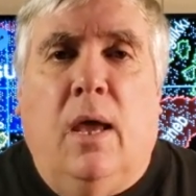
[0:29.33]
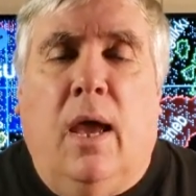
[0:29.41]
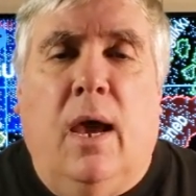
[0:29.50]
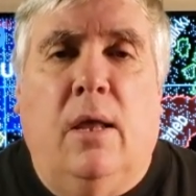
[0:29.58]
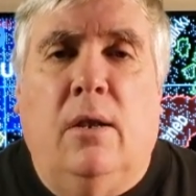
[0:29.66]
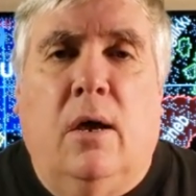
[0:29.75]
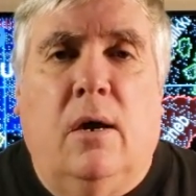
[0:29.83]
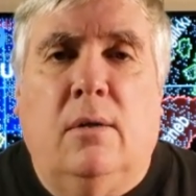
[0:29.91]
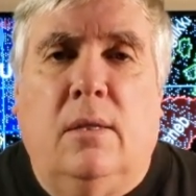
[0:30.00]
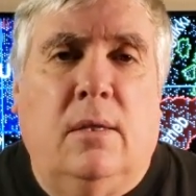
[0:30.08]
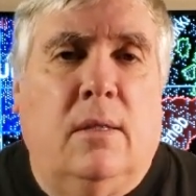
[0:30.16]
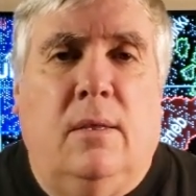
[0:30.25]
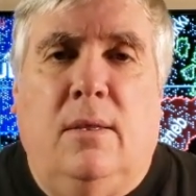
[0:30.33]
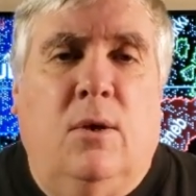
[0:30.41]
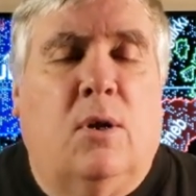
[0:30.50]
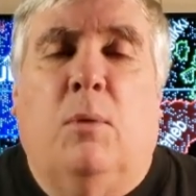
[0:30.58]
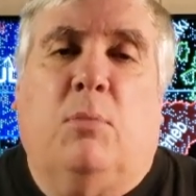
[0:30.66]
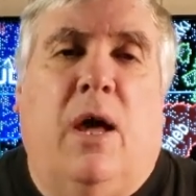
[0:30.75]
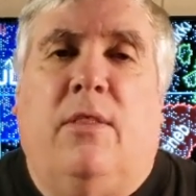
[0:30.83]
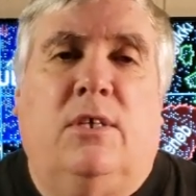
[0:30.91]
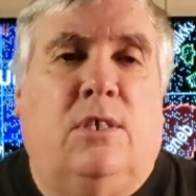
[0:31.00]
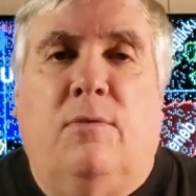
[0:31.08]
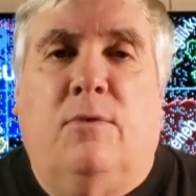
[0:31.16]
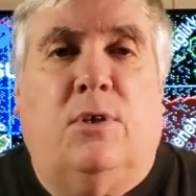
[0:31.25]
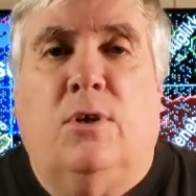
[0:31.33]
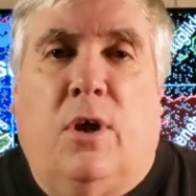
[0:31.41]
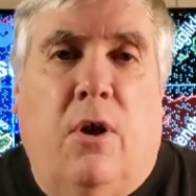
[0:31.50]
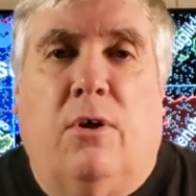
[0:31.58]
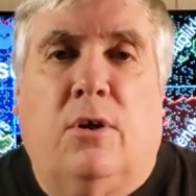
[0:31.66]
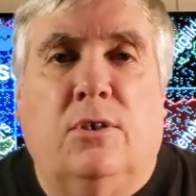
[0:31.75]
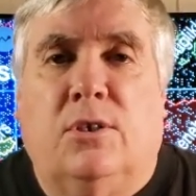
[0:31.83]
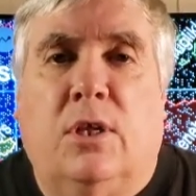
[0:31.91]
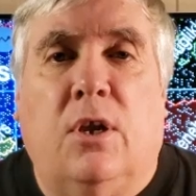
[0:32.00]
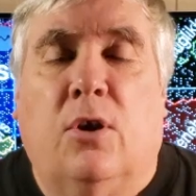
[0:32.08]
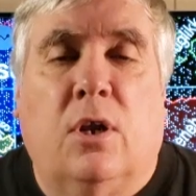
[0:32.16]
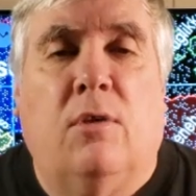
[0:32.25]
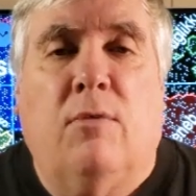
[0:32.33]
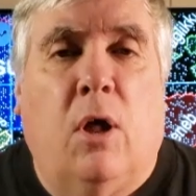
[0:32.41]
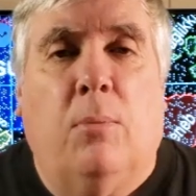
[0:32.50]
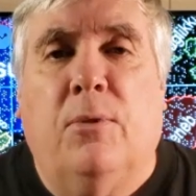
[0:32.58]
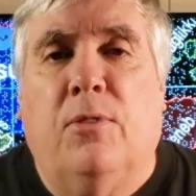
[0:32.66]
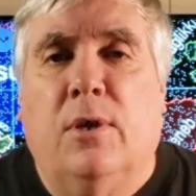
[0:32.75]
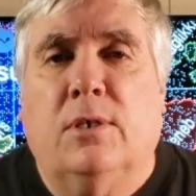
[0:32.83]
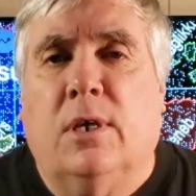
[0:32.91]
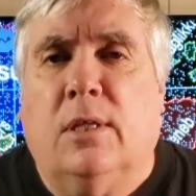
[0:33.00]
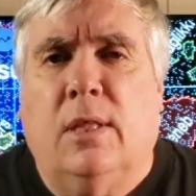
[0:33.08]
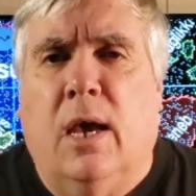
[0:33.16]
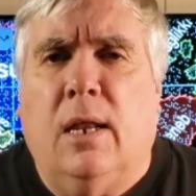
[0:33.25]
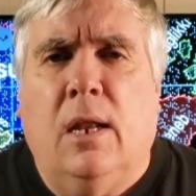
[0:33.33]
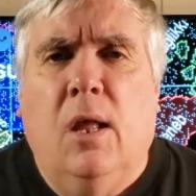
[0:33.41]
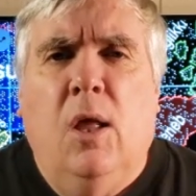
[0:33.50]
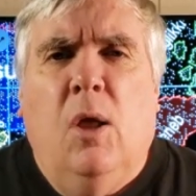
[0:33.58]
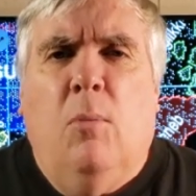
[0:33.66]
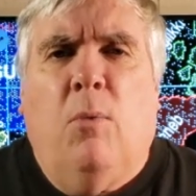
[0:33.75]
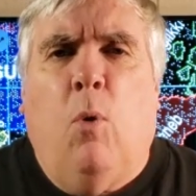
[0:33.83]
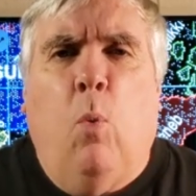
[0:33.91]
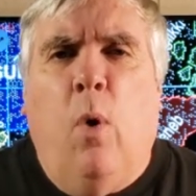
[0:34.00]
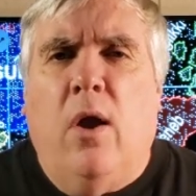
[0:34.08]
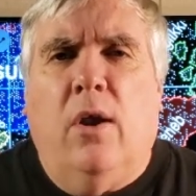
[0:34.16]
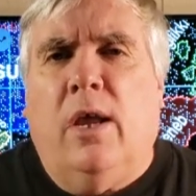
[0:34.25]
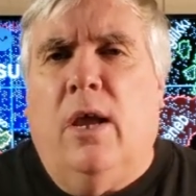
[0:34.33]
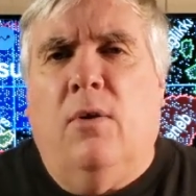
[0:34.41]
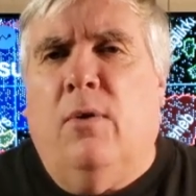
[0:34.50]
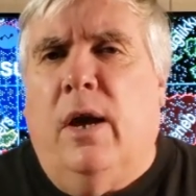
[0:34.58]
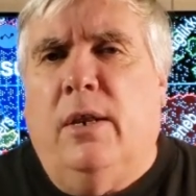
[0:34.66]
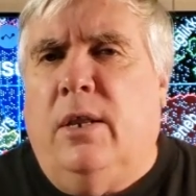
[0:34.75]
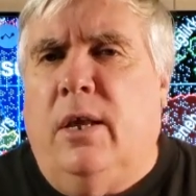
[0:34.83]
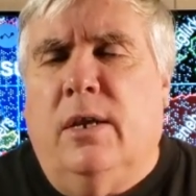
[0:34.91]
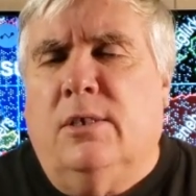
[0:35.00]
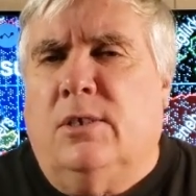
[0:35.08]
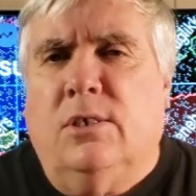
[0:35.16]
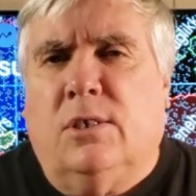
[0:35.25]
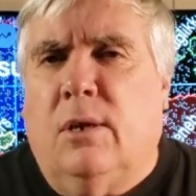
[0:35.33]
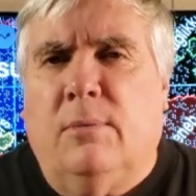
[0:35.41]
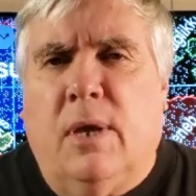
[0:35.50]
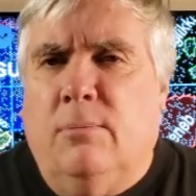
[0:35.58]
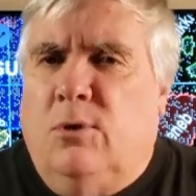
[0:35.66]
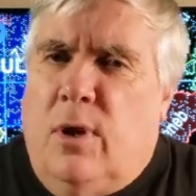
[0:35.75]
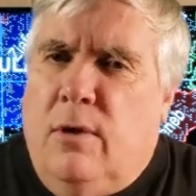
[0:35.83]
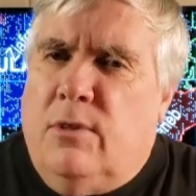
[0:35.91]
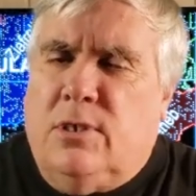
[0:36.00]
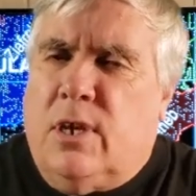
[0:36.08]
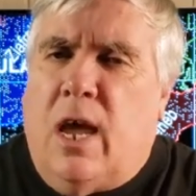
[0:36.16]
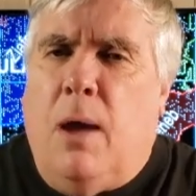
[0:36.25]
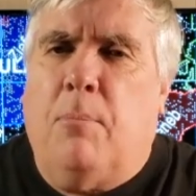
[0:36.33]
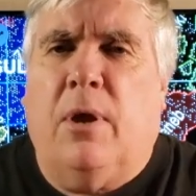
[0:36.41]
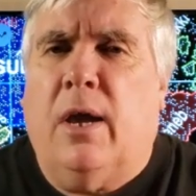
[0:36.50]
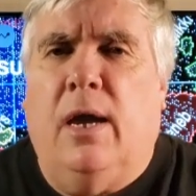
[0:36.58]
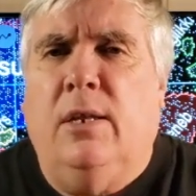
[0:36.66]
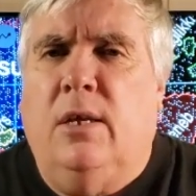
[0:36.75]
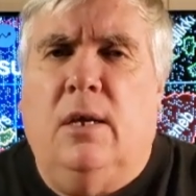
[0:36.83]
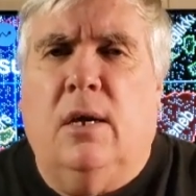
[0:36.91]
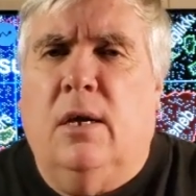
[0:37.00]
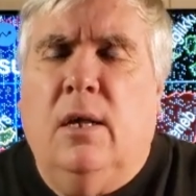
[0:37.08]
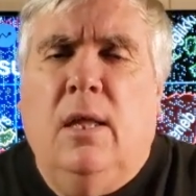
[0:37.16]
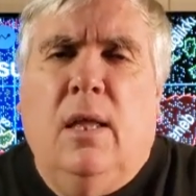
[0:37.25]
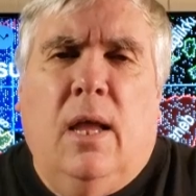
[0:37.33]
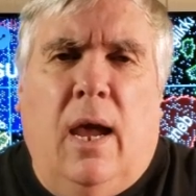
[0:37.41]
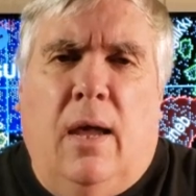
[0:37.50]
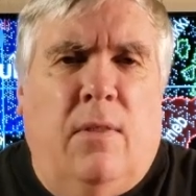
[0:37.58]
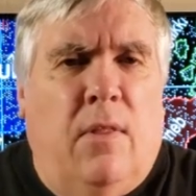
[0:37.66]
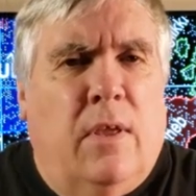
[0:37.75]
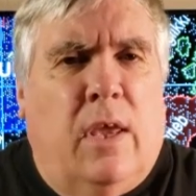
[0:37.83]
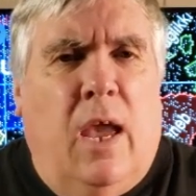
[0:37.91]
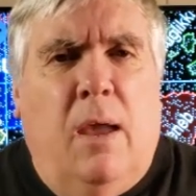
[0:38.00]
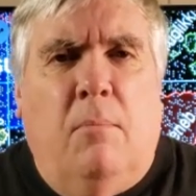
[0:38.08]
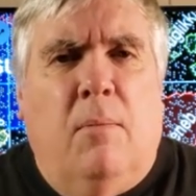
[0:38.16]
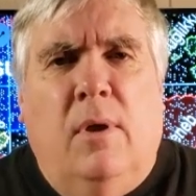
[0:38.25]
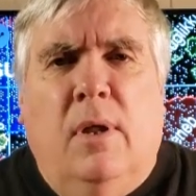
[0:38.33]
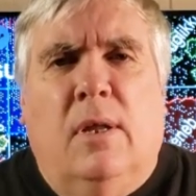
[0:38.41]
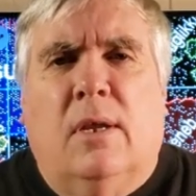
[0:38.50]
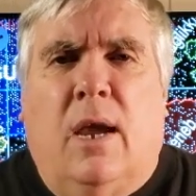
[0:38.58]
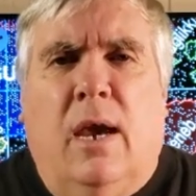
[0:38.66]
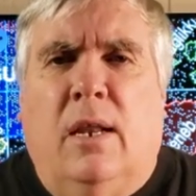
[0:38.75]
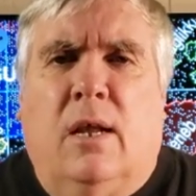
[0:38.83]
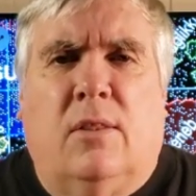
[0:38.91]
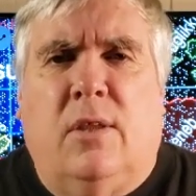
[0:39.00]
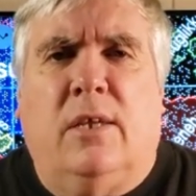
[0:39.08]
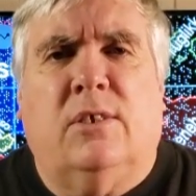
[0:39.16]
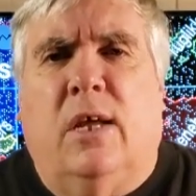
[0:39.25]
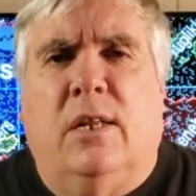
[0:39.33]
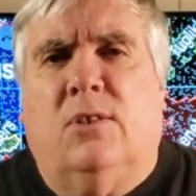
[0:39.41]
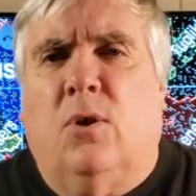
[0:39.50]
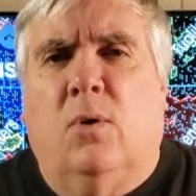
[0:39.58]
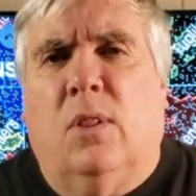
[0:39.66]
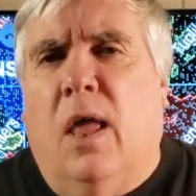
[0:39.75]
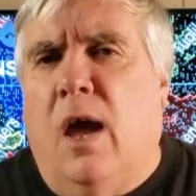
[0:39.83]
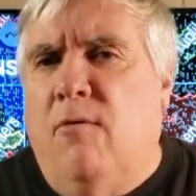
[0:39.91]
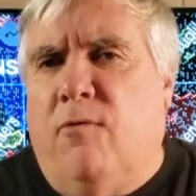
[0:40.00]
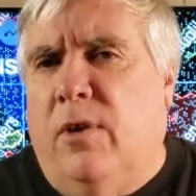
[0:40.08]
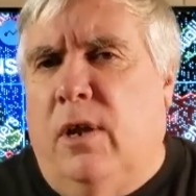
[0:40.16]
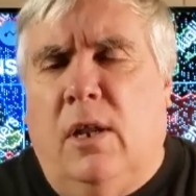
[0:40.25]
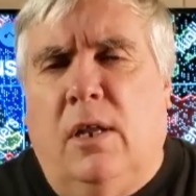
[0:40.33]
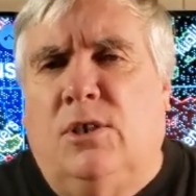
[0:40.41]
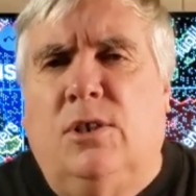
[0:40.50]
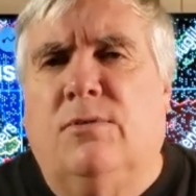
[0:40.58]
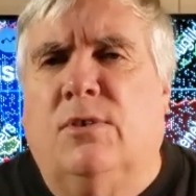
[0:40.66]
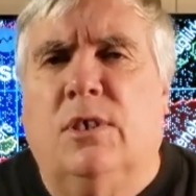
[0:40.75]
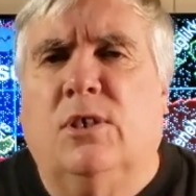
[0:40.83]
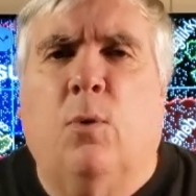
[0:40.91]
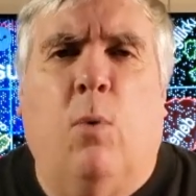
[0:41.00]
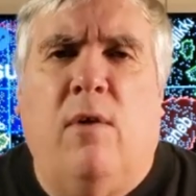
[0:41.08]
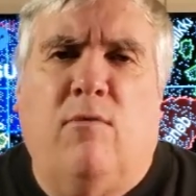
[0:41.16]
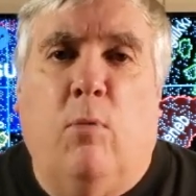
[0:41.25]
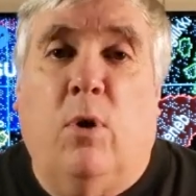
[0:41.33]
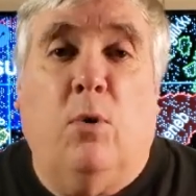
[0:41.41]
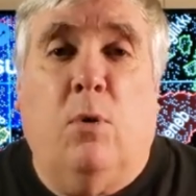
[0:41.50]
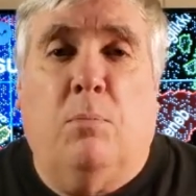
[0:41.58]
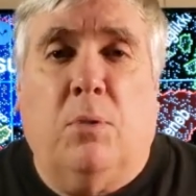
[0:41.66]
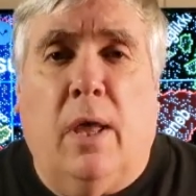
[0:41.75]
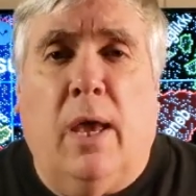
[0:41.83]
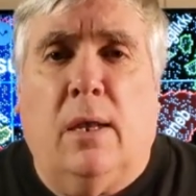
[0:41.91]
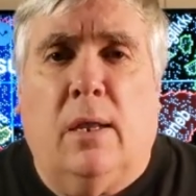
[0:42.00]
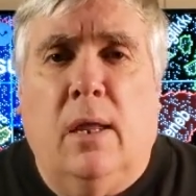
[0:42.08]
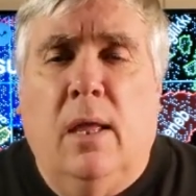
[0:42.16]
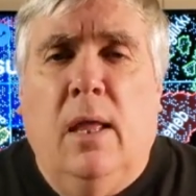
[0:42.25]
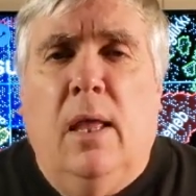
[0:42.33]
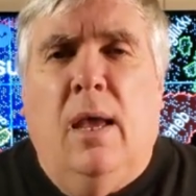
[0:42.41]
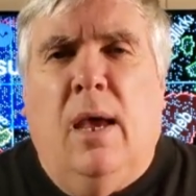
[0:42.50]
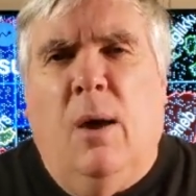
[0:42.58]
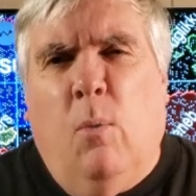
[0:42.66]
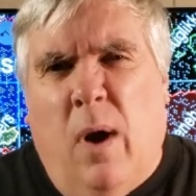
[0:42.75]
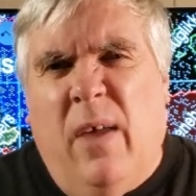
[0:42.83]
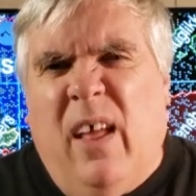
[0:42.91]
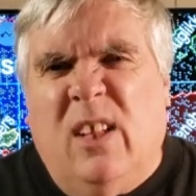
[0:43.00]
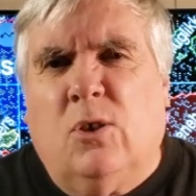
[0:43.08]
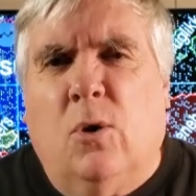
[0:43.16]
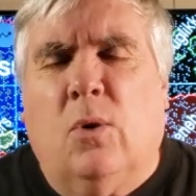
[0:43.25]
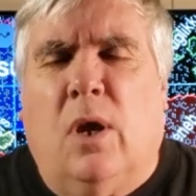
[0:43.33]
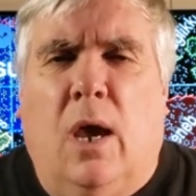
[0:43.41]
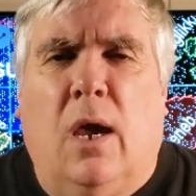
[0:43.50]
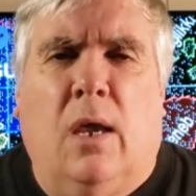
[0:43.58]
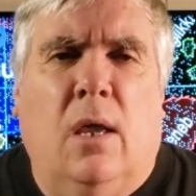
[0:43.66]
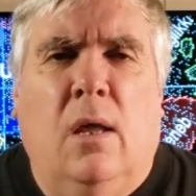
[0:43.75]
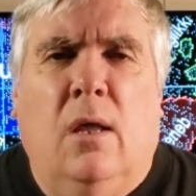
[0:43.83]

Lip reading: And you can apply this even to characters that you're going to develop and things like that. But where to get your ideas. And sometimes you have this epic idea and then the game kind of takes on its own life and it shifts things away from what you had planned, and why that's okay.